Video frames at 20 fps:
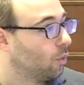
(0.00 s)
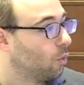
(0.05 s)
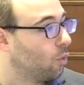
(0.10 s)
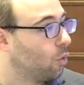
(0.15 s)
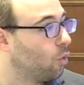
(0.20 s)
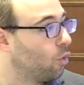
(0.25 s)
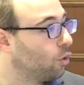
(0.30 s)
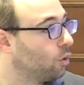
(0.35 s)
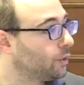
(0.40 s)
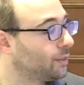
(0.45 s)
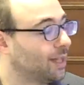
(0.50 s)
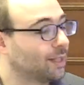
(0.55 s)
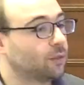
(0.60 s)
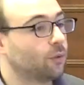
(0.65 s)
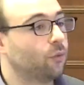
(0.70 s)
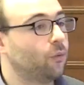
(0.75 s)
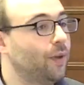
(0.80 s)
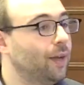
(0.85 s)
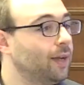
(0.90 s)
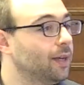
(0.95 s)
all sets
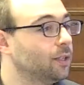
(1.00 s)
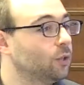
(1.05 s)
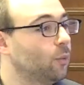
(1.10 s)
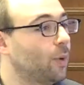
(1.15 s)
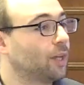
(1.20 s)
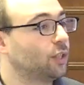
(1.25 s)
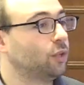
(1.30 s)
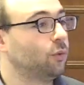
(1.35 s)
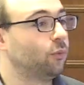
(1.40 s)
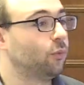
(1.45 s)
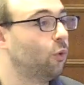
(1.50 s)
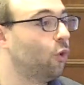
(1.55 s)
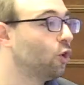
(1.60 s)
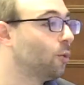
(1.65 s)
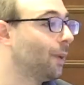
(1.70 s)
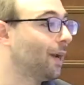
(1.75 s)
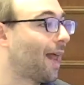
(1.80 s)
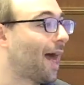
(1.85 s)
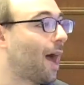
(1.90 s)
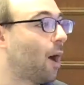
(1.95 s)
of thinkers who actually thought
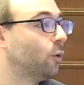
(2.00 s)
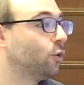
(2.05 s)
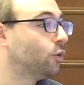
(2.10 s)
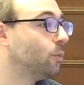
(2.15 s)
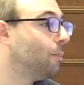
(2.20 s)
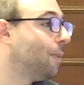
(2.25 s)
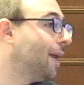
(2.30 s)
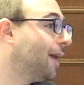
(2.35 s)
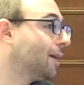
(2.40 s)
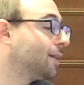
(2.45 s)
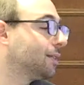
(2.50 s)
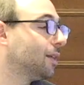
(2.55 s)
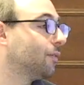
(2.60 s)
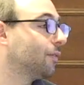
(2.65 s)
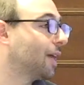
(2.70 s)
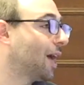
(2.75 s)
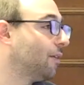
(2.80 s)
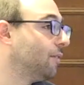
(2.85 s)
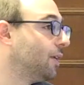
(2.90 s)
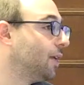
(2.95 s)
about how to make a
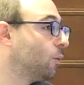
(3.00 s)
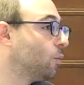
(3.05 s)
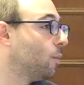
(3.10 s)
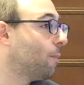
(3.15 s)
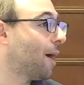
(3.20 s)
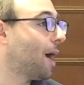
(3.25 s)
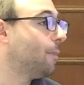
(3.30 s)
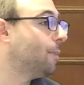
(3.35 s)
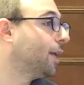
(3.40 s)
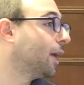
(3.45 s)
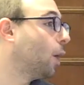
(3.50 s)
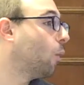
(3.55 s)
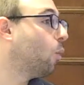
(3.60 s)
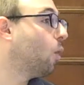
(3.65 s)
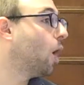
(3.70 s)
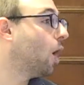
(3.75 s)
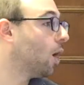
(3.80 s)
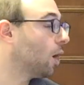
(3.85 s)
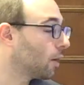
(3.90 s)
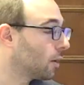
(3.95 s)
self-governing republic
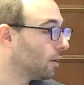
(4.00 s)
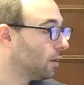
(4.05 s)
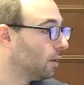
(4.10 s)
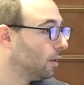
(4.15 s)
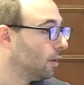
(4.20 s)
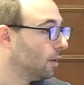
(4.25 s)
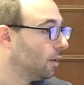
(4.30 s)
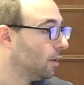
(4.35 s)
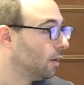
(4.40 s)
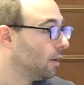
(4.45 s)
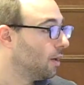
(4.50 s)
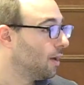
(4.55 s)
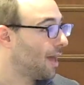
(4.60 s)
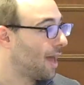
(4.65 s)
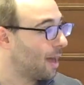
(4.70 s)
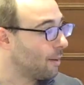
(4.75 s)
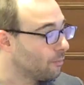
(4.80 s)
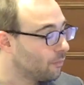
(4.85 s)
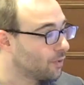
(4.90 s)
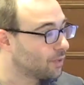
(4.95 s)
work
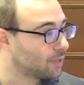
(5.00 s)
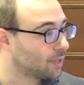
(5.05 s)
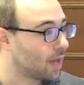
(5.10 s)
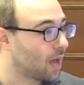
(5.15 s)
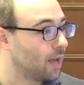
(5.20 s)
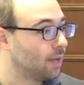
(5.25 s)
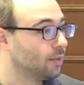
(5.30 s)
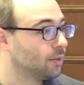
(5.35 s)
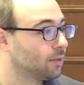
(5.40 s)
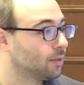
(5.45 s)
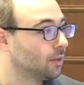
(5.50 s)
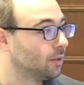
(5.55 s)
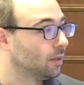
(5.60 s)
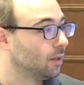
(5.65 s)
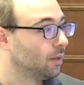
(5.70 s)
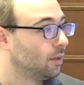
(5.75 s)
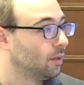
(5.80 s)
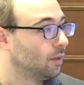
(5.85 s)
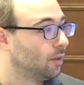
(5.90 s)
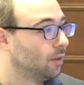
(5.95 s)
emphasized
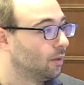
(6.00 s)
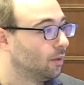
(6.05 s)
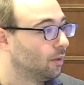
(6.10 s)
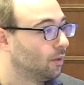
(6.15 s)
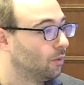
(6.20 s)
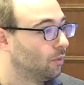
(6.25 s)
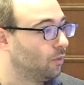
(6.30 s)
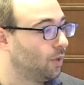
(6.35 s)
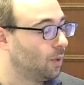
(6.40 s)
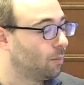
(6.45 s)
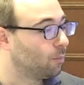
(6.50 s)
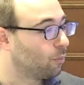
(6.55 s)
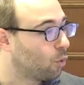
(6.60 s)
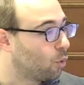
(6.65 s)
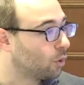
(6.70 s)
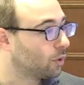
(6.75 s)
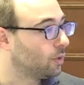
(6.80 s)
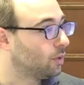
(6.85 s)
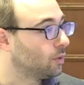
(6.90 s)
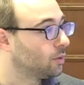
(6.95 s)
the
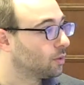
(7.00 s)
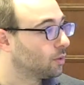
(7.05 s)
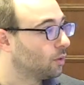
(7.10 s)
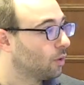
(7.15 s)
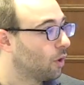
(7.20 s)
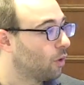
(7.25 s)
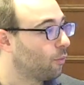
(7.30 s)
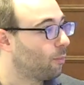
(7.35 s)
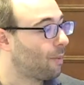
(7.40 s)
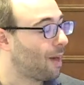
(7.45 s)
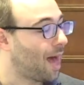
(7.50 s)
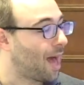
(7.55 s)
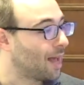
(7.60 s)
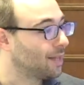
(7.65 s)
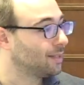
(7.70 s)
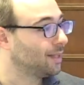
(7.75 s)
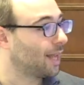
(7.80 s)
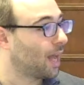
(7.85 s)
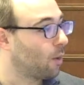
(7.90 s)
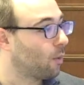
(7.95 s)
importance of
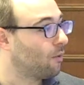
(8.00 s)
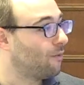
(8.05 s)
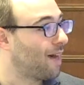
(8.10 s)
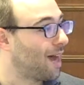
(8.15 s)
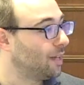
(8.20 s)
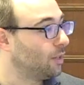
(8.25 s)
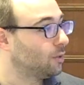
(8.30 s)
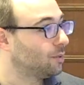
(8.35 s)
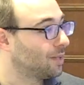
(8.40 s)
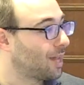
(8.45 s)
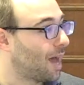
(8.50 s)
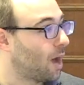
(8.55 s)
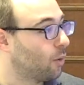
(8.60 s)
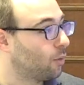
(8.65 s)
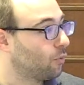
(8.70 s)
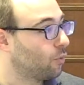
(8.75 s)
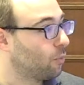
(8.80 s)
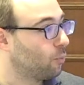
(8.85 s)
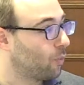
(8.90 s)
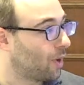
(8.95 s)
passing our values
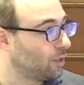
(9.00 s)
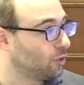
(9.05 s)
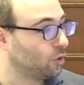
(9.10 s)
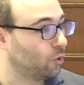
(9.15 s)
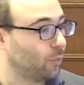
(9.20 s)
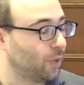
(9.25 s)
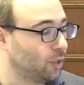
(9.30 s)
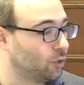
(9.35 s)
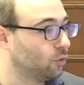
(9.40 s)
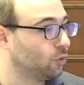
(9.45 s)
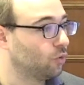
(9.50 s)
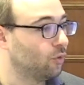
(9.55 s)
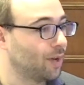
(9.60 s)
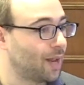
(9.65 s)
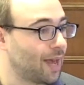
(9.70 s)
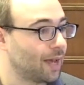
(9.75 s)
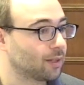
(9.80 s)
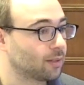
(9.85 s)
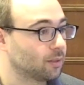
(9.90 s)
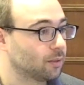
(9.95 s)
down from one generation to the
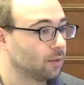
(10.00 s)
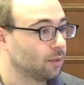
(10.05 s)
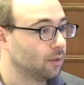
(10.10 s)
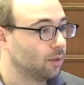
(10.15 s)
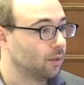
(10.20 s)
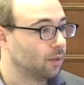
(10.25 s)
next.